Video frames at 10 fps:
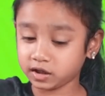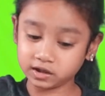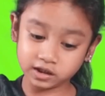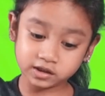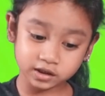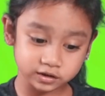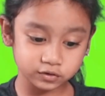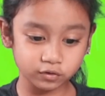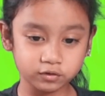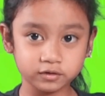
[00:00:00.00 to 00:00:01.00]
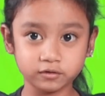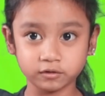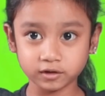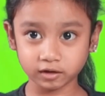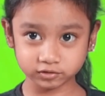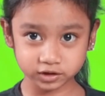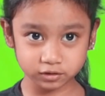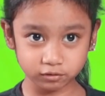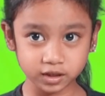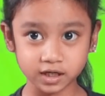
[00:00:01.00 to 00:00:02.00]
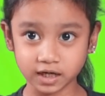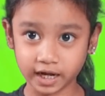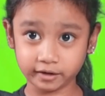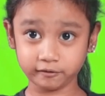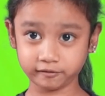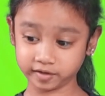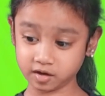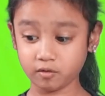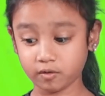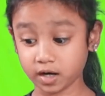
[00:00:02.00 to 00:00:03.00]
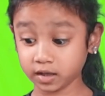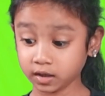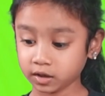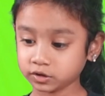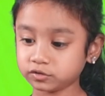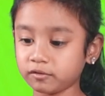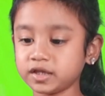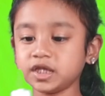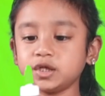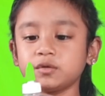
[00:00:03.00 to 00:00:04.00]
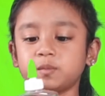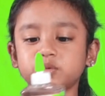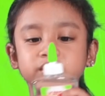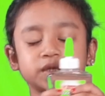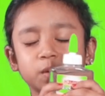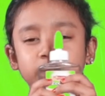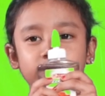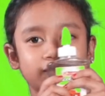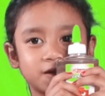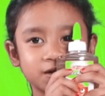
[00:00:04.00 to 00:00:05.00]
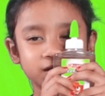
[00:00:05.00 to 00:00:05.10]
glitters to go down slowly like a real one. So we need to put some of